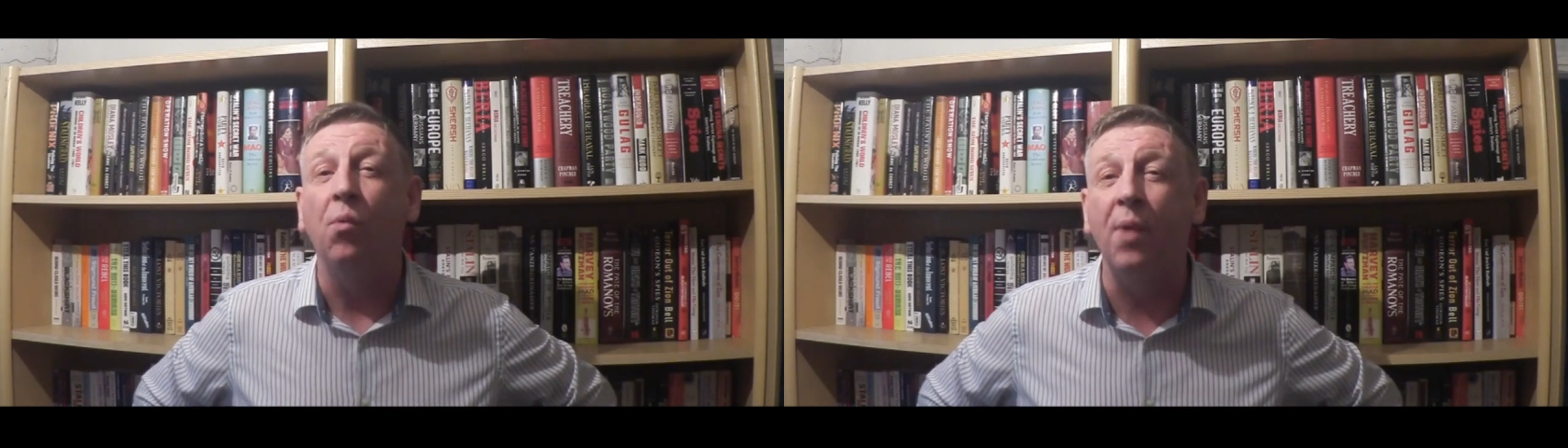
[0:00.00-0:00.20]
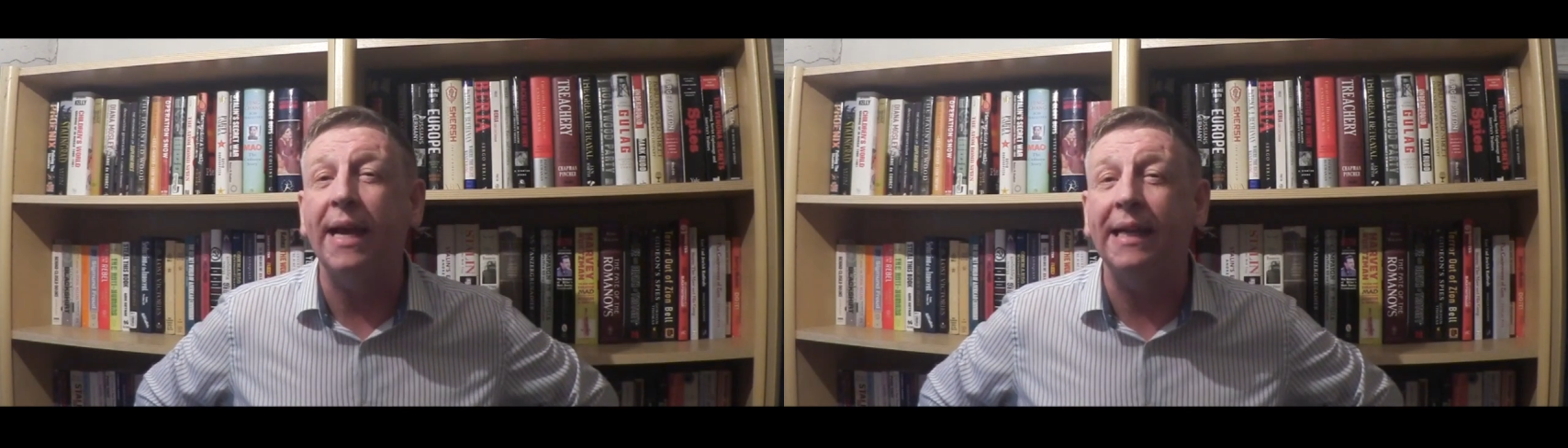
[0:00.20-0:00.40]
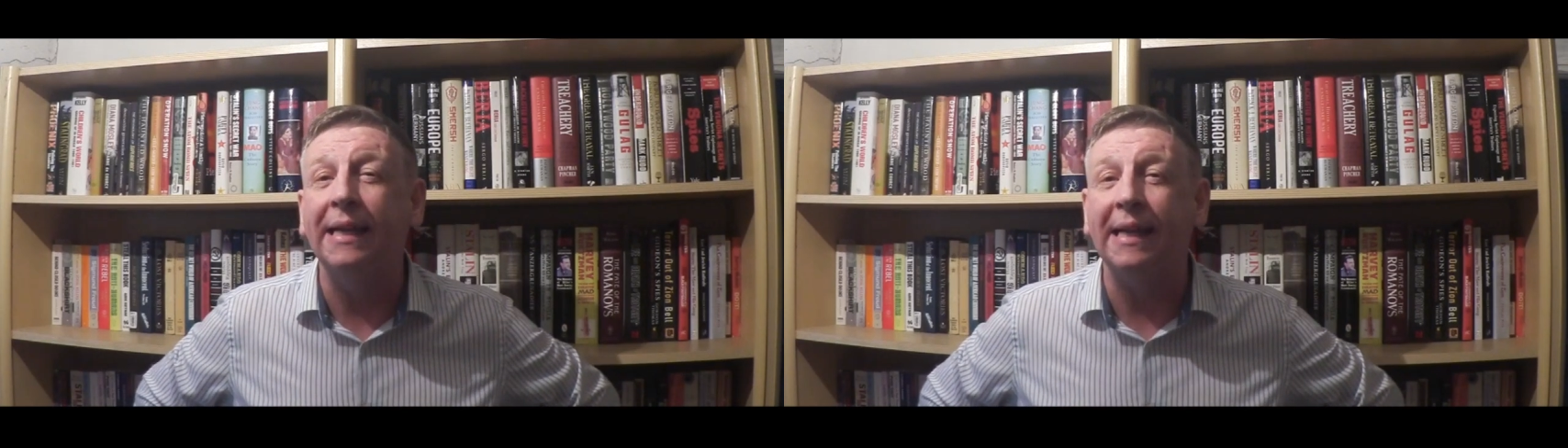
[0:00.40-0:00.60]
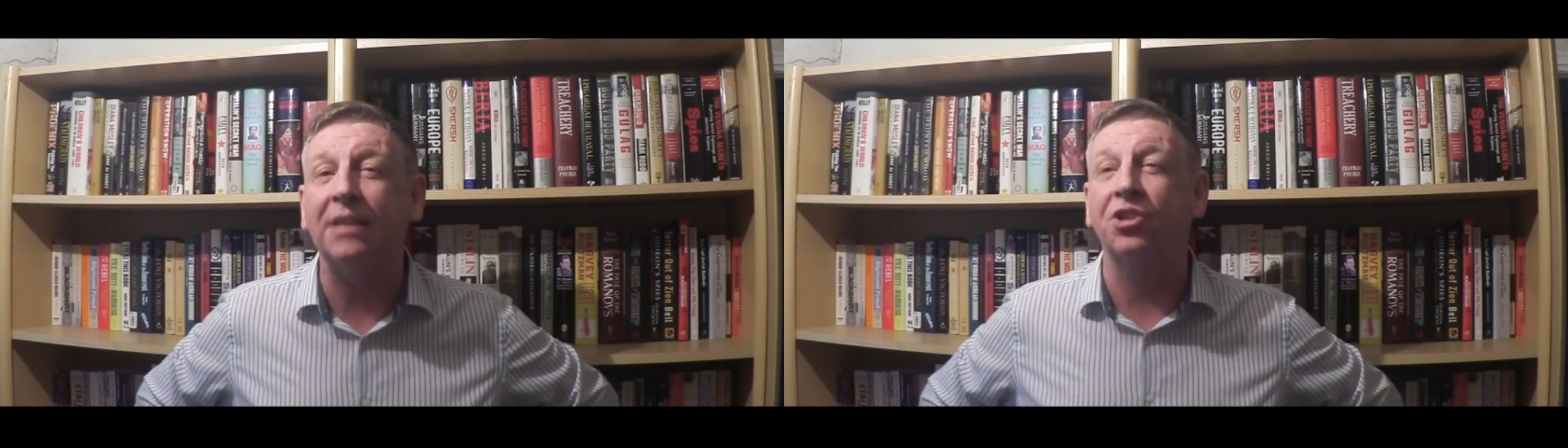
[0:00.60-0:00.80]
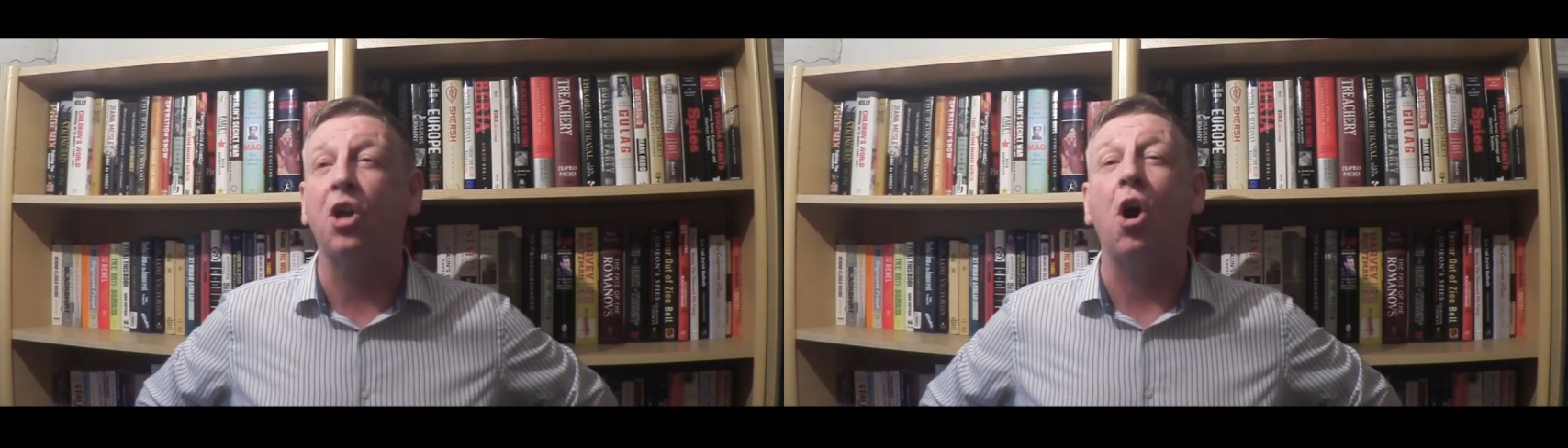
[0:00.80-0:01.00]
working
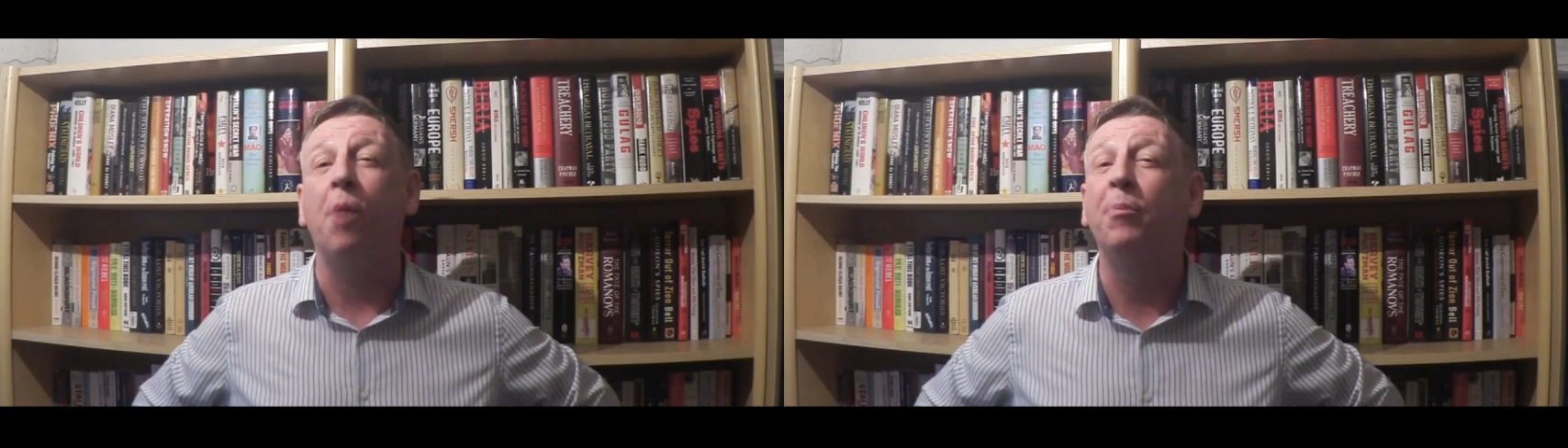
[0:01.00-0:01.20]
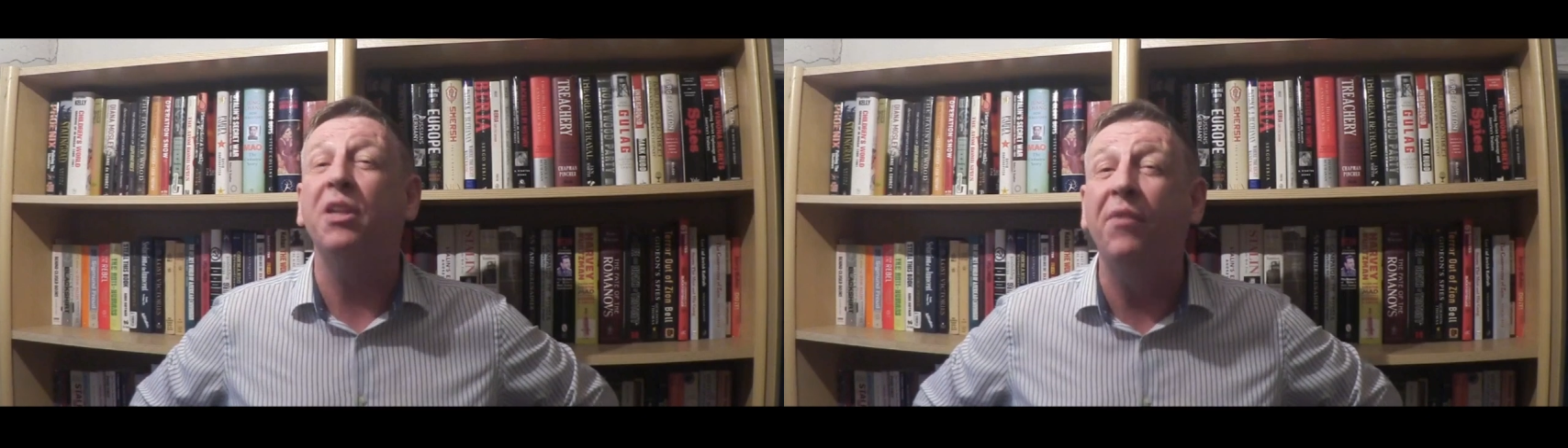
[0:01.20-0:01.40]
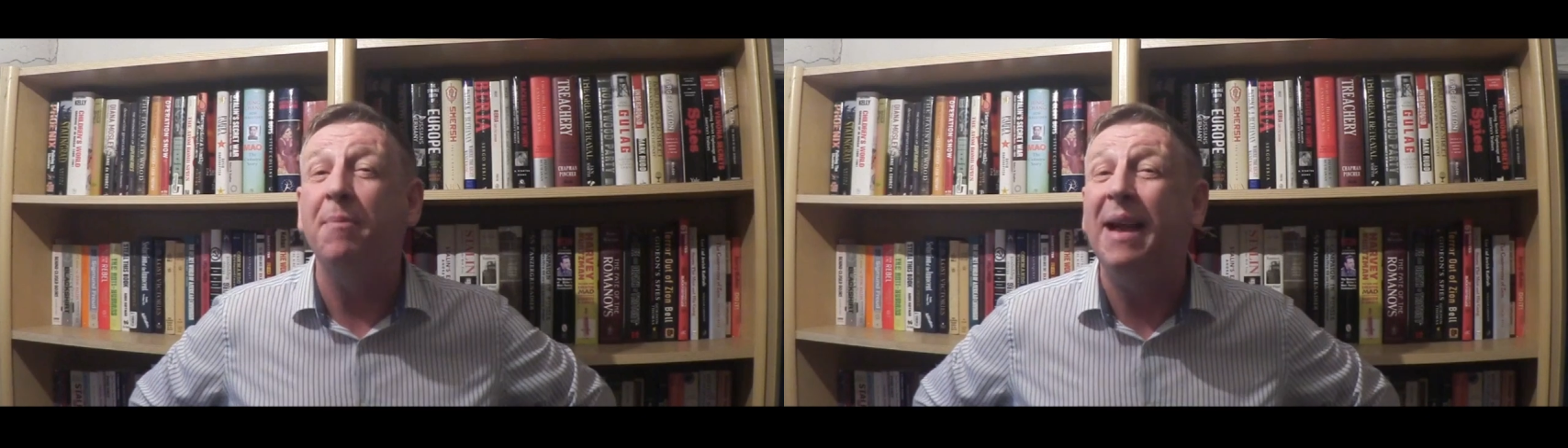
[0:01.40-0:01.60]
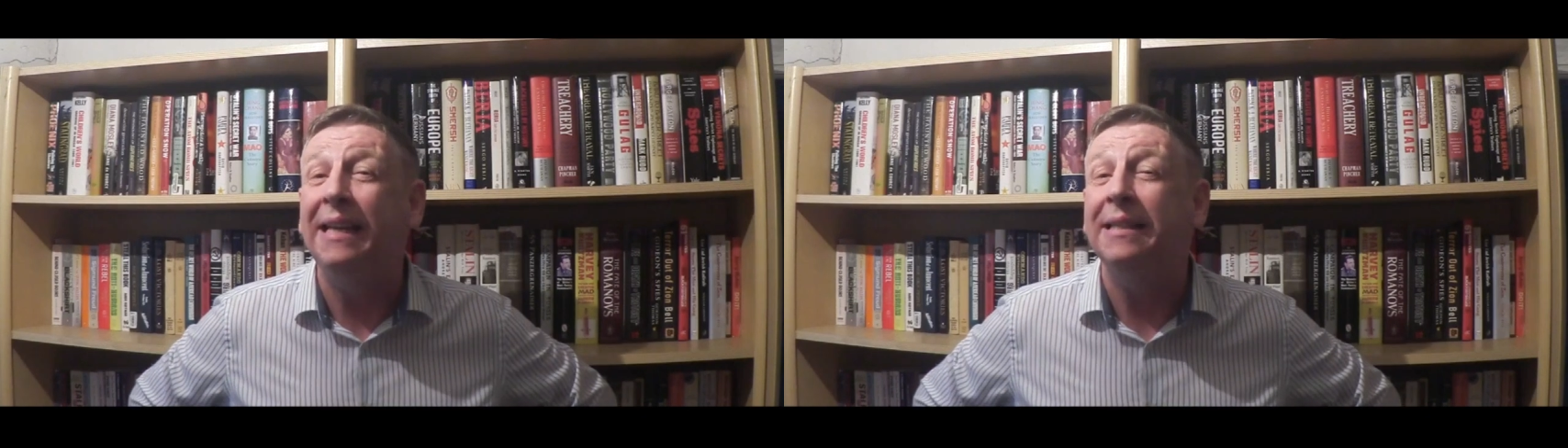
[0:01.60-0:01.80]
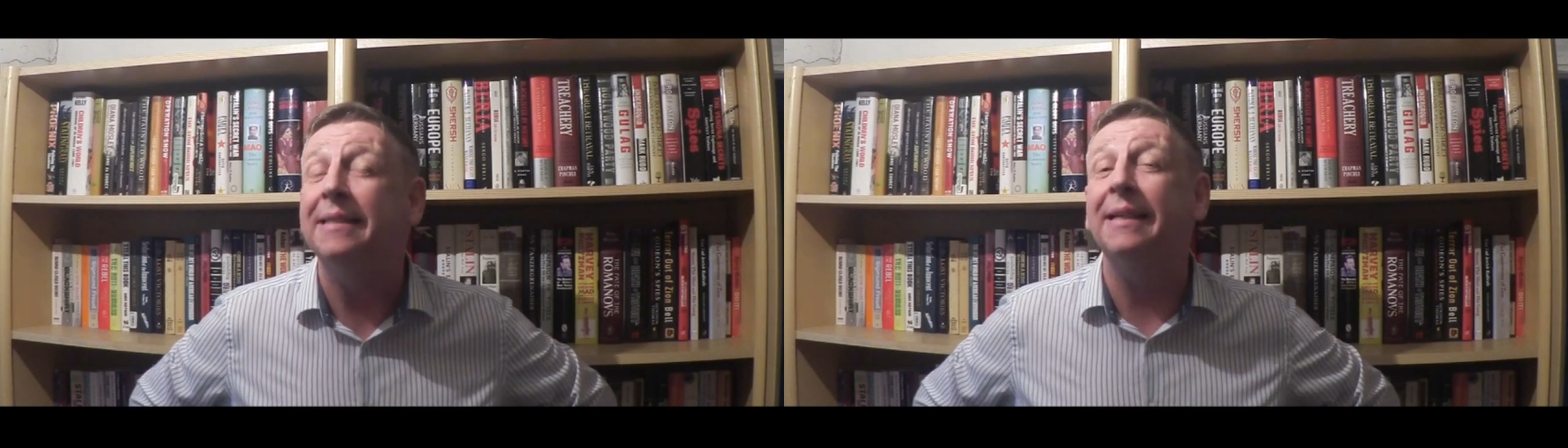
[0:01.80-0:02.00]
class at heart, but you
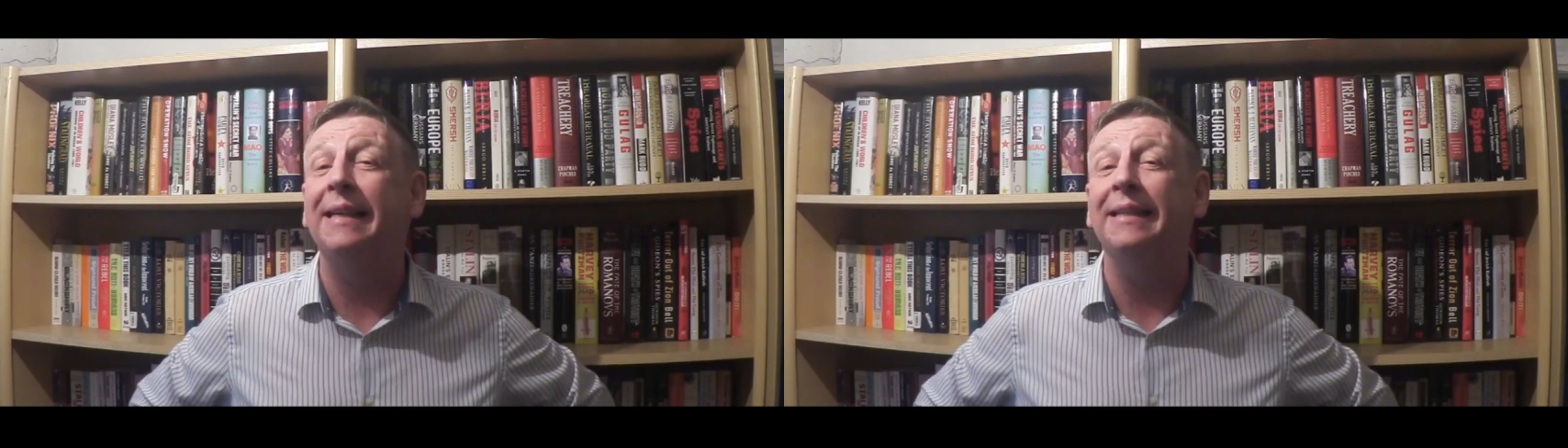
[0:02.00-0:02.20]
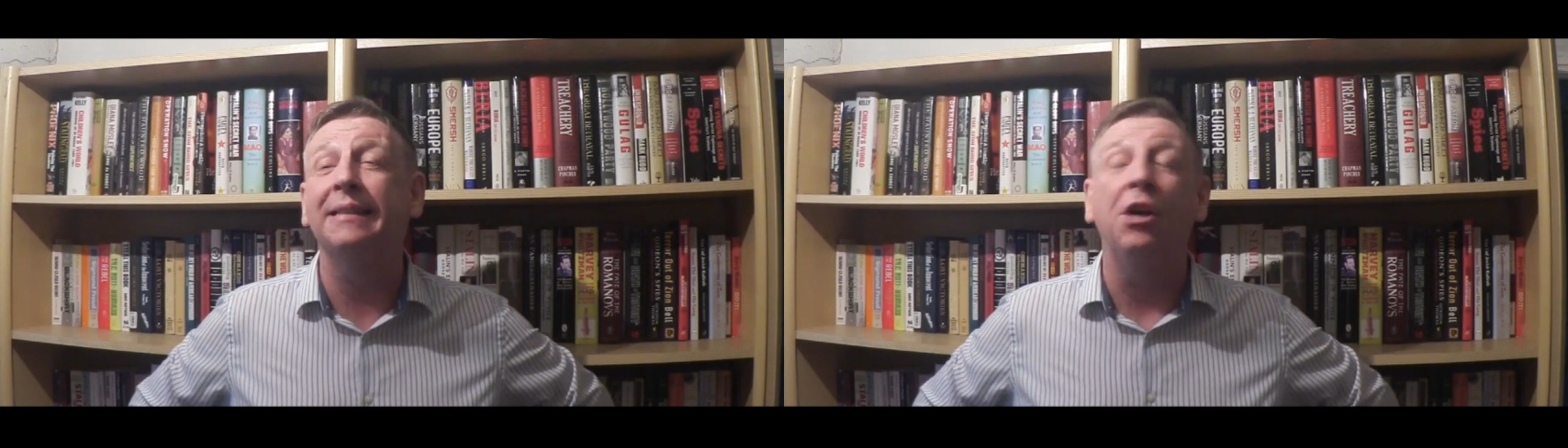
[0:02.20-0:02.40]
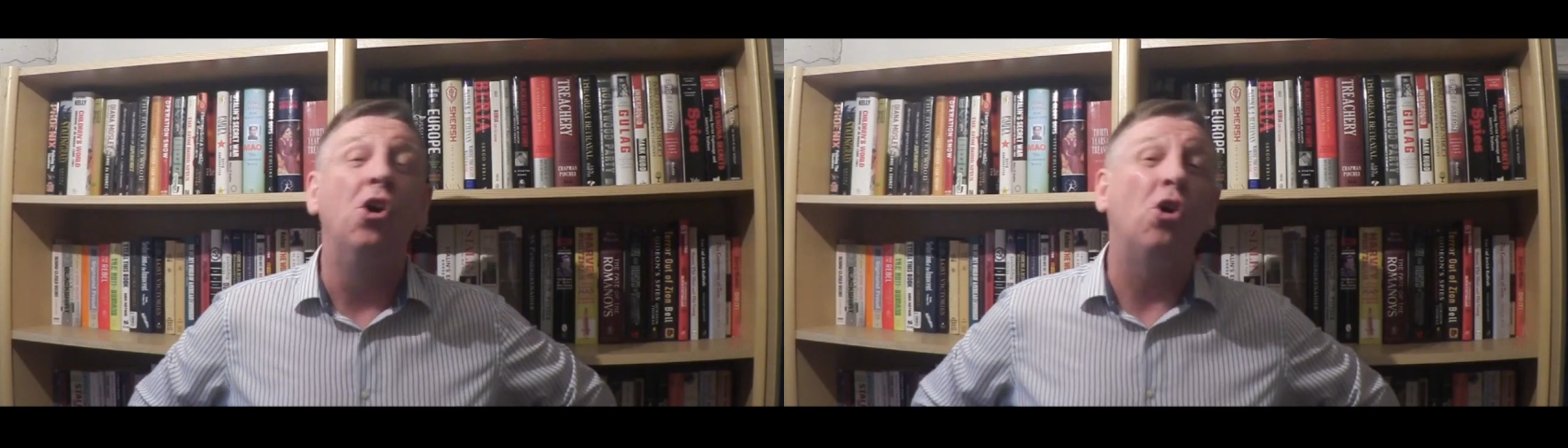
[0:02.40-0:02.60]
remain in silence.